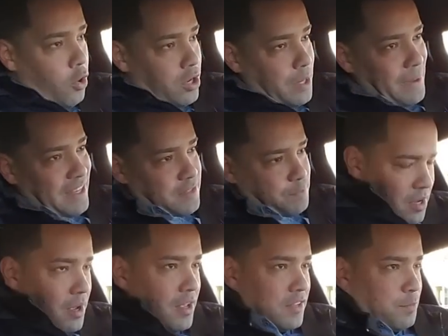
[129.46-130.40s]
or the best
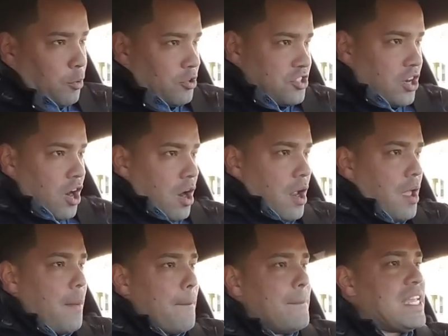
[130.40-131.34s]
sports car
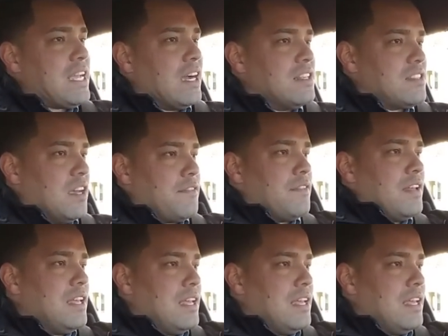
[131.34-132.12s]
because of